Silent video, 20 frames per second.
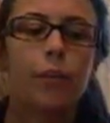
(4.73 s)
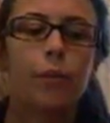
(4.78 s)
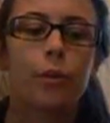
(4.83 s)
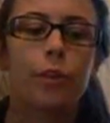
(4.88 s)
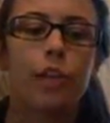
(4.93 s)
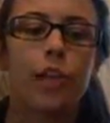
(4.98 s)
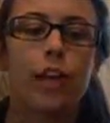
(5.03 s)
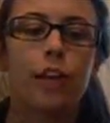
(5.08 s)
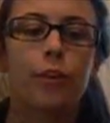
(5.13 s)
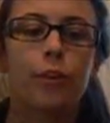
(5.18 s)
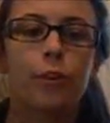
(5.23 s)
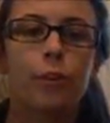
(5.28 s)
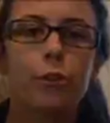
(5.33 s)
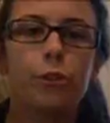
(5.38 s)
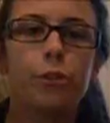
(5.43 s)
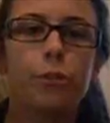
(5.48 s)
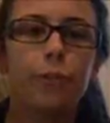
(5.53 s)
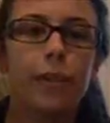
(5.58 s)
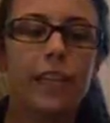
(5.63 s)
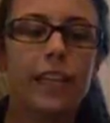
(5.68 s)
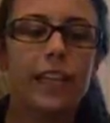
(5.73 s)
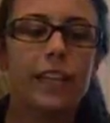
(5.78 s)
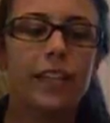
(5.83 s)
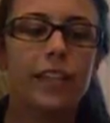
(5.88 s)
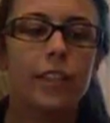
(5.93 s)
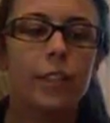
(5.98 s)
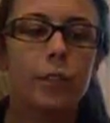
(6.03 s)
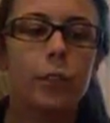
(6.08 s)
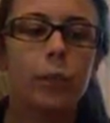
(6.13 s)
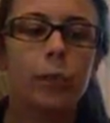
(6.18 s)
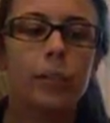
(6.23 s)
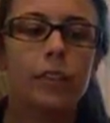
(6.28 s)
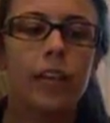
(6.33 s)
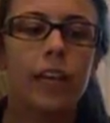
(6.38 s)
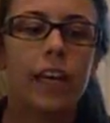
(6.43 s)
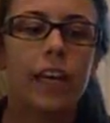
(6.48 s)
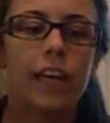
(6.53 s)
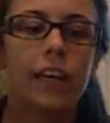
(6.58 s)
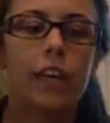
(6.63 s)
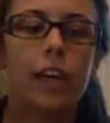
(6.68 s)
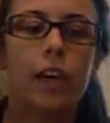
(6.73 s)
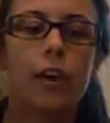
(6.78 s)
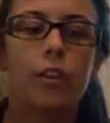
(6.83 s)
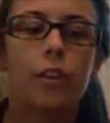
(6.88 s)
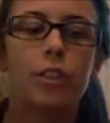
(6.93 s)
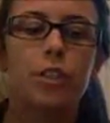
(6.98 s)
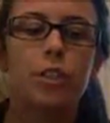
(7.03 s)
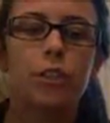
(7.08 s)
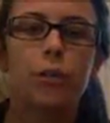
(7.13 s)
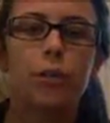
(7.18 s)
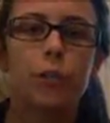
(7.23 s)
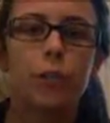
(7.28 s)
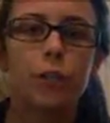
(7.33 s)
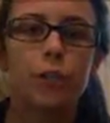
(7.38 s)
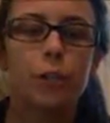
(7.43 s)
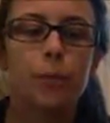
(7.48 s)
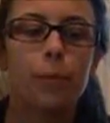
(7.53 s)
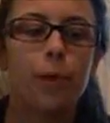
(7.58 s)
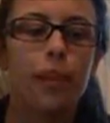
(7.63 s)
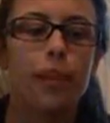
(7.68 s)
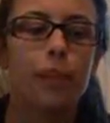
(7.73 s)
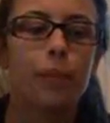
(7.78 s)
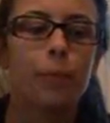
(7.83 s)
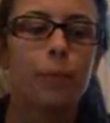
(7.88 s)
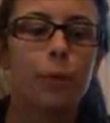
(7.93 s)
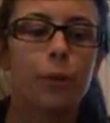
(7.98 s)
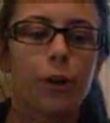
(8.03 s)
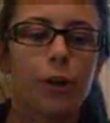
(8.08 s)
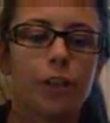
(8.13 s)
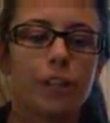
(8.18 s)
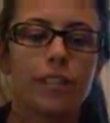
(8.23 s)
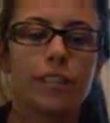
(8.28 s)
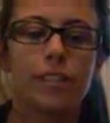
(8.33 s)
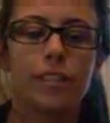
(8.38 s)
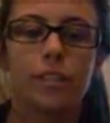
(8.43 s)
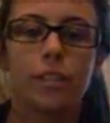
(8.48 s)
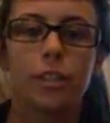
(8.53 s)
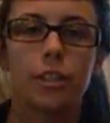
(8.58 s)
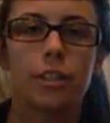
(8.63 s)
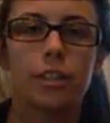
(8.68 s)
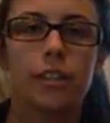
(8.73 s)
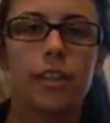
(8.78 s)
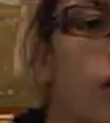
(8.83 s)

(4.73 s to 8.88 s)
rely on news media to obtain knowledge in order to make important decisions.